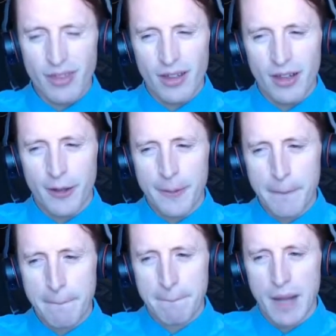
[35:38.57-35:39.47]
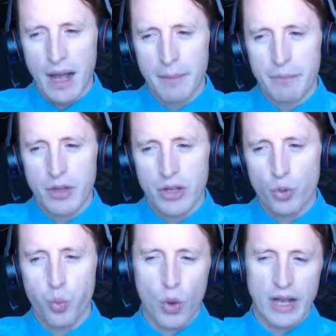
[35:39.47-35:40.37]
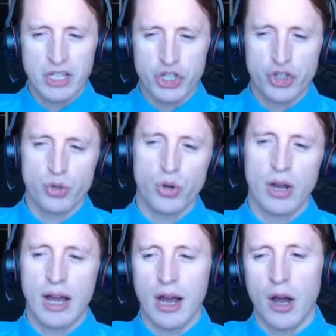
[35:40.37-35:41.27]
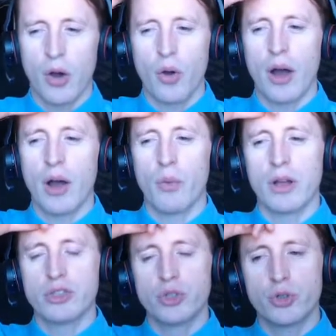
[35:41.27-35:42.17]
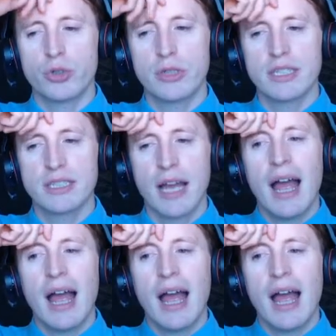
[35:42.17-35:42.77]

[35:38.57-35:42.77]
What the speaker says: I'm not quite sure how I want to do this.